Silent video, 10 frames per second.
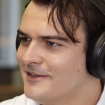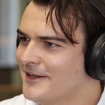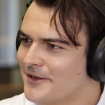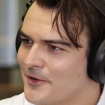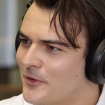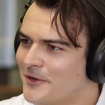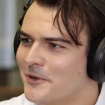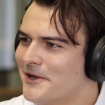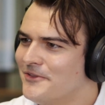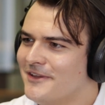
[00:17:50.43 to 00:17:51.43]
It can go one
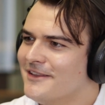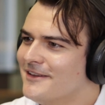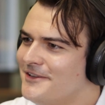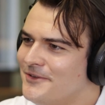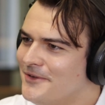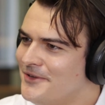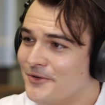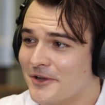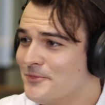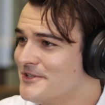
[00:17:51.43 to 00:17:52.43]
way or the other, and
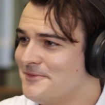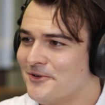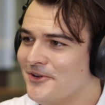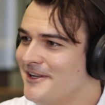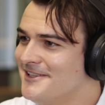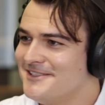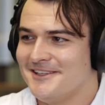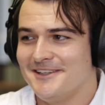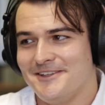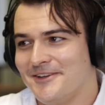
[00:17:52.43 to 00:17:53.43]
you're going to put some ingredients
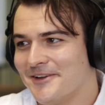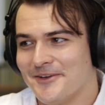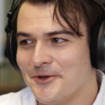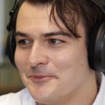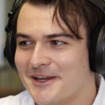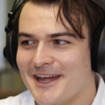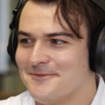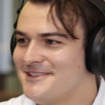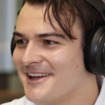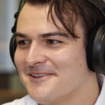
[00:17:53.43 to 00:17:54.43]
in, and you're going to hope it
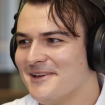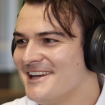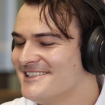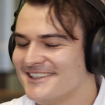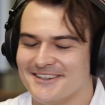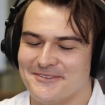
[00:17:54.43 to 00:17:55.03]
comes out amazing.